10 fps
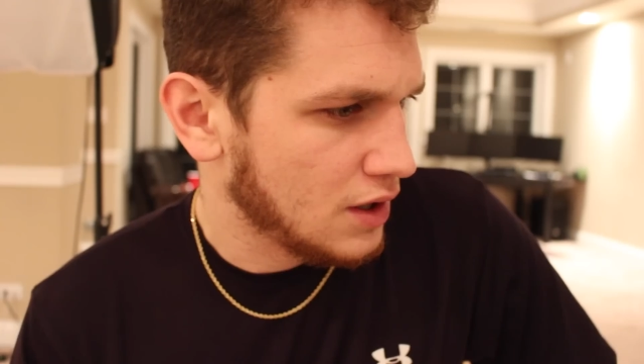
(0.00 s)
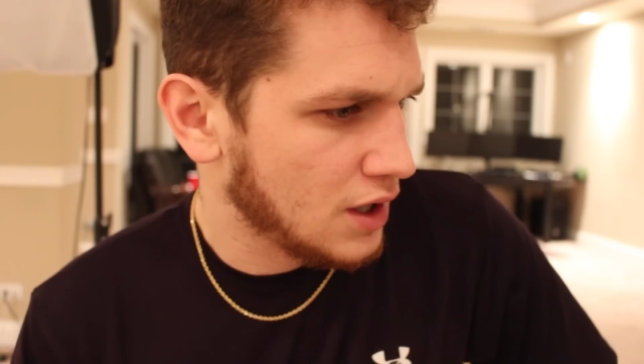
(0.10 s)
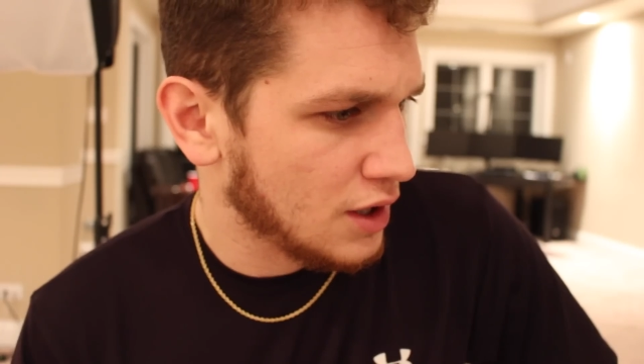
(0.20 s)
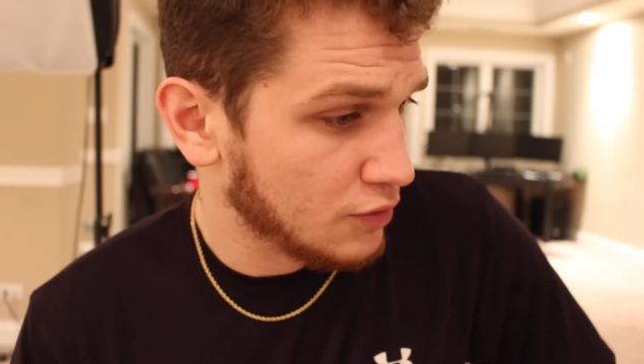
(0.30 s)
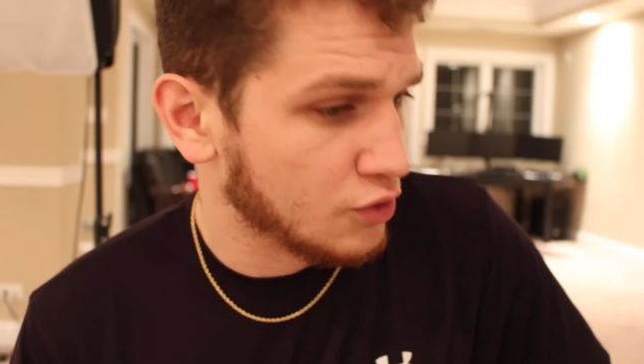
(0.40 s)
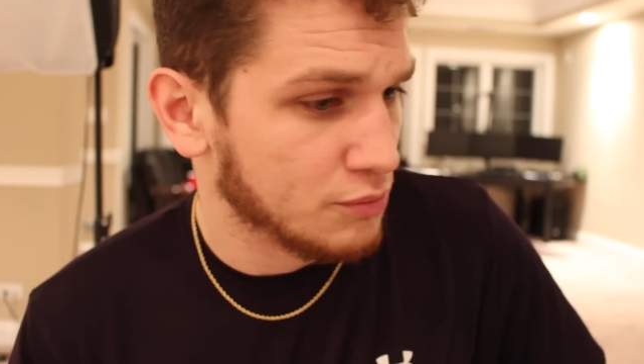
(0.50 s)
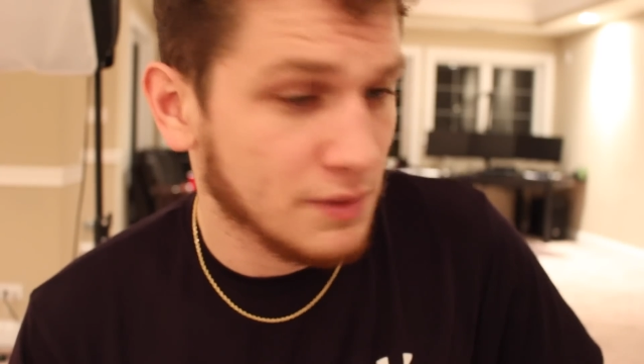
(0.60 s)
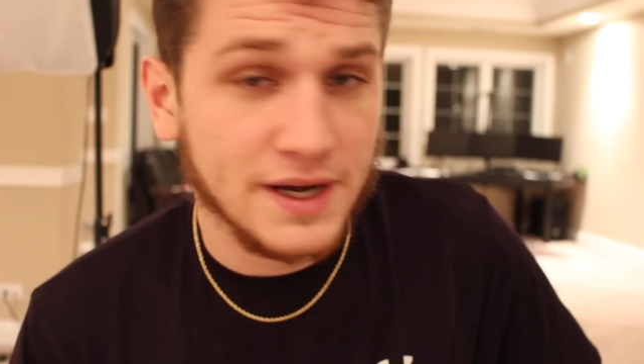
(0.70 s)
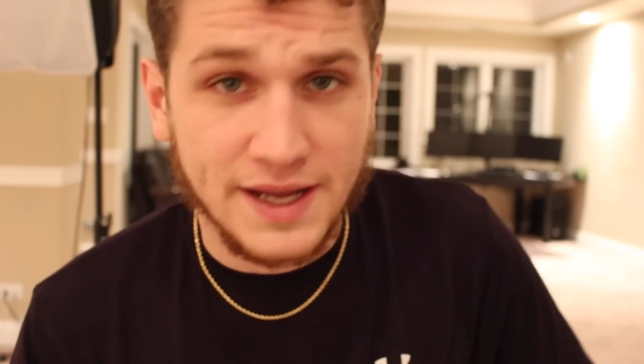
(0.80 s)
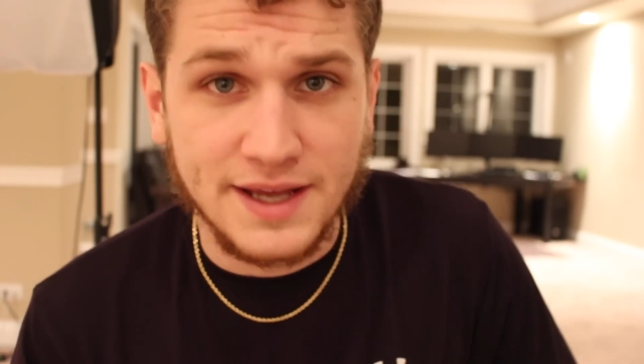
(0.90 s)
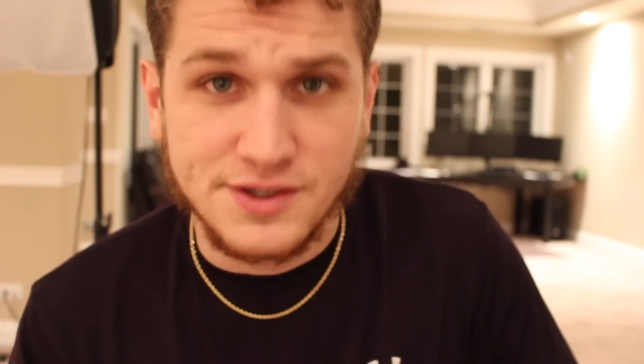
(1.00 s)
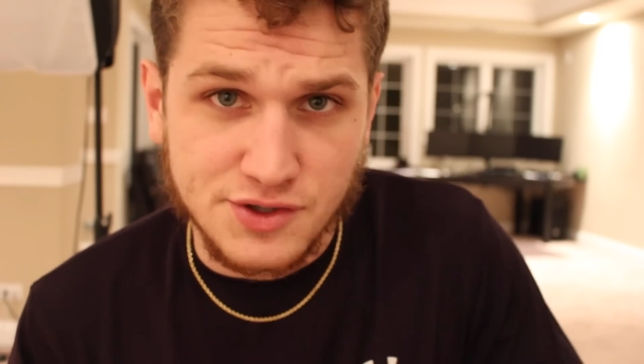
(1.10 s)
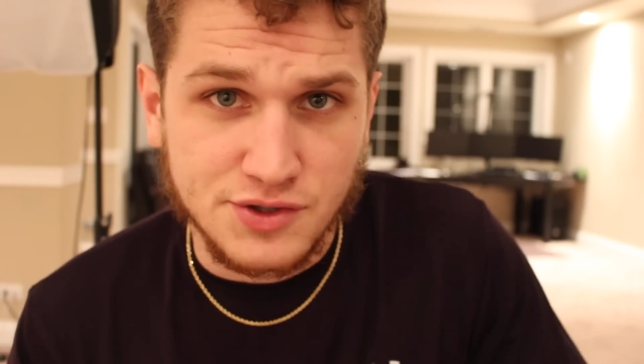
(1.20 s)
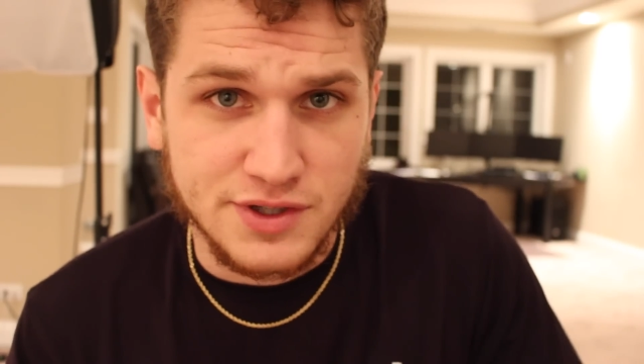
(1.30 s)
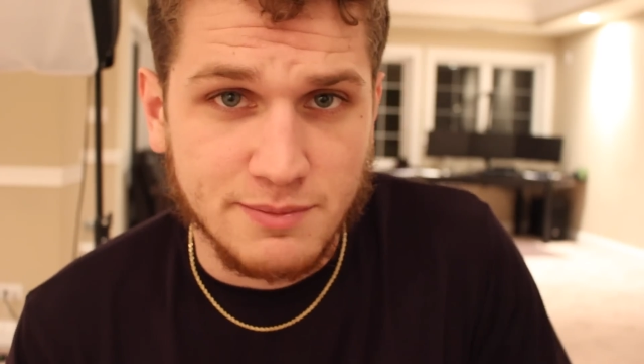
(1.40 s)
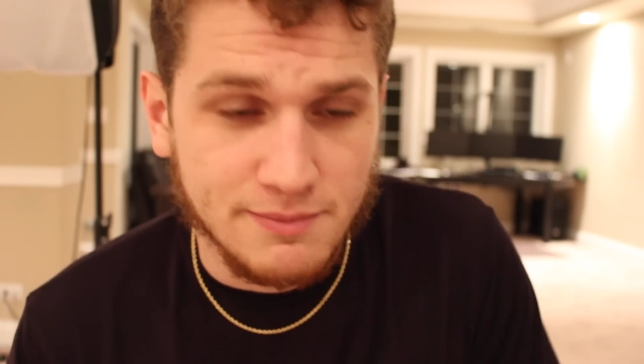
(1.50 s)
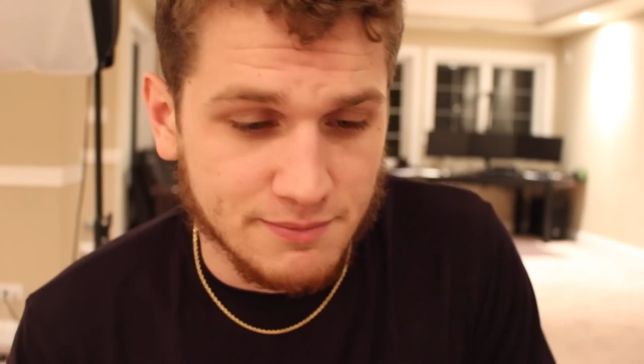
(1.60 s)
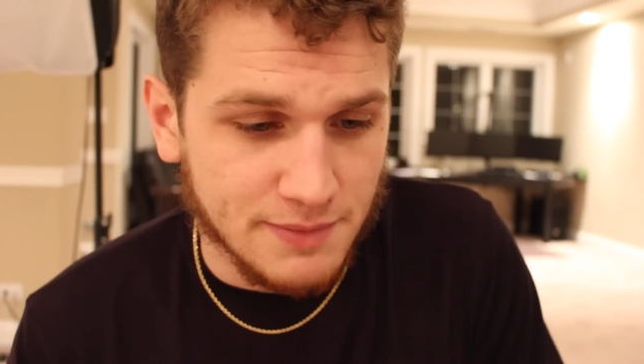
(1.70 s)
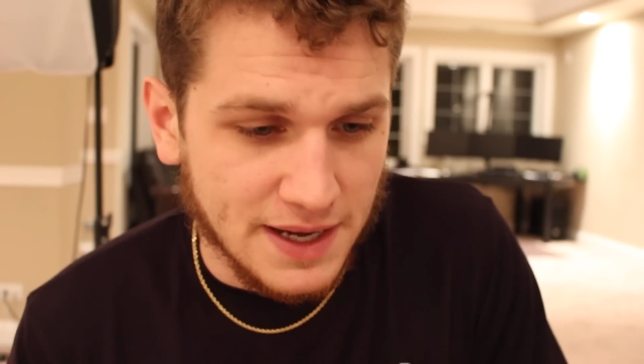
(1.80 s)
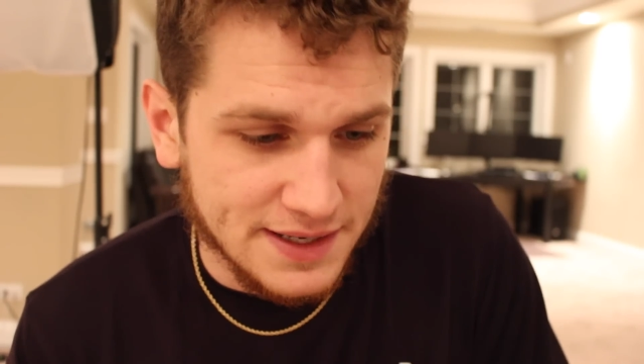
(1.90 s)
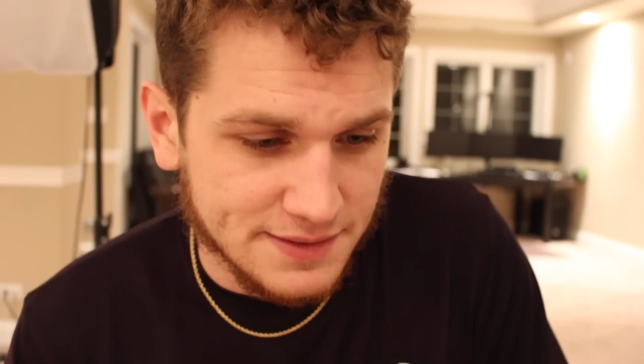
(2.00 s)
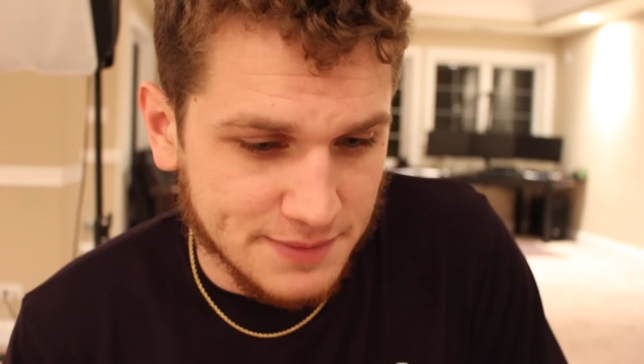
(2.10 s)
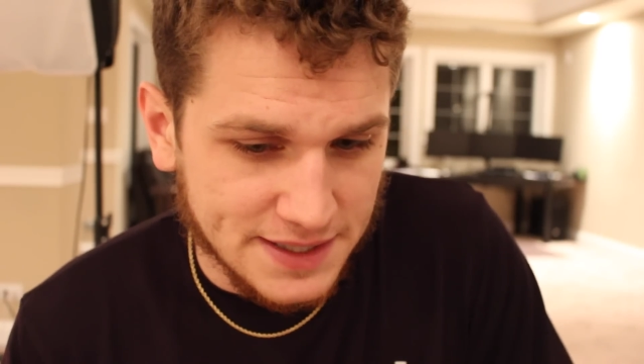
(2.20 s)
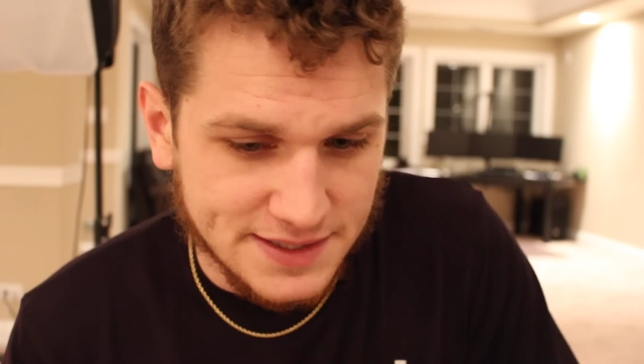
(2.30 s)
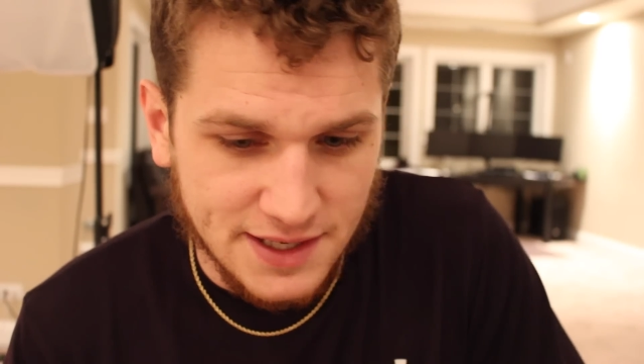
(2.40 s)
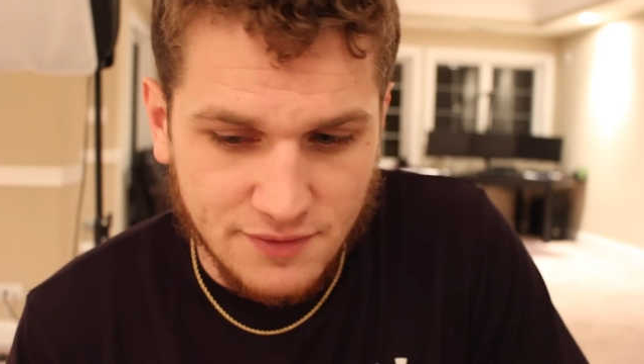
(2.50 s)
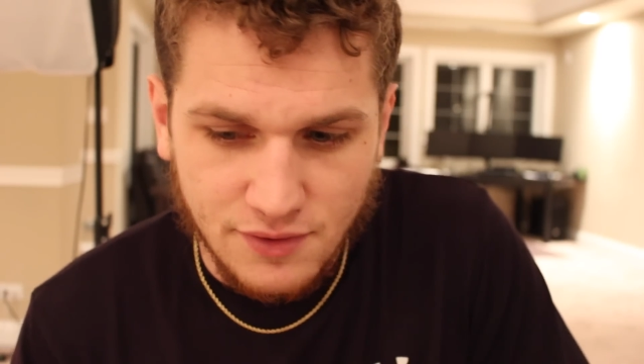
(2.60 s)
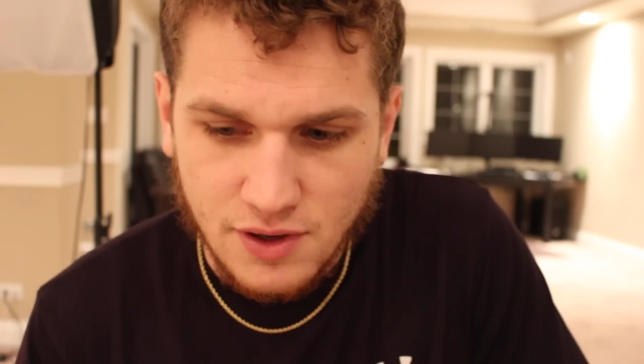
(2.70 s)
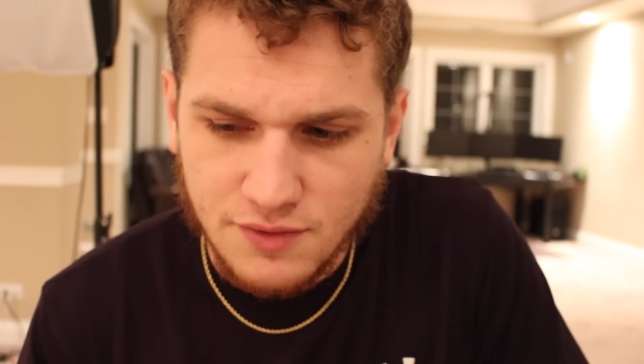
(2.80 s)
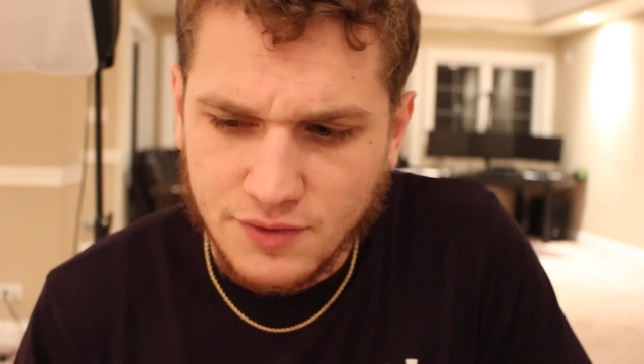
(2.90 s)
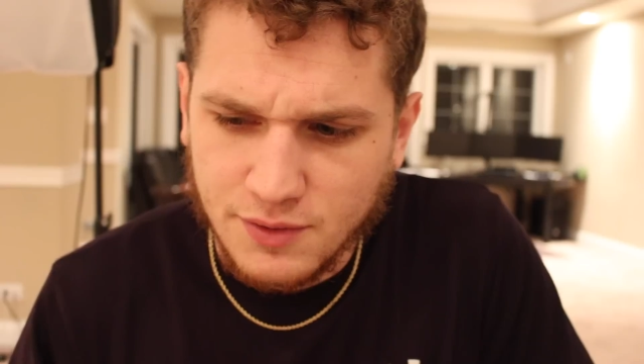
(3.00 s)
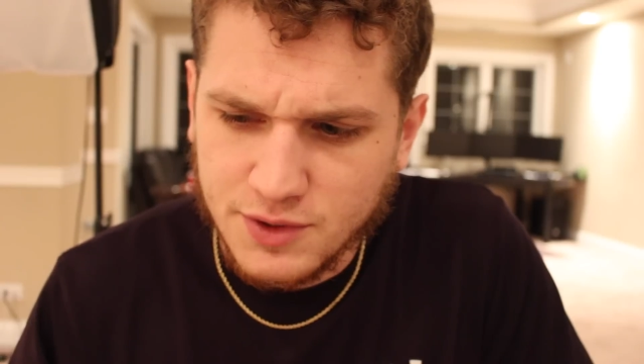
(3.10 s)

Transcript: Or Monday is usually my day of recovery,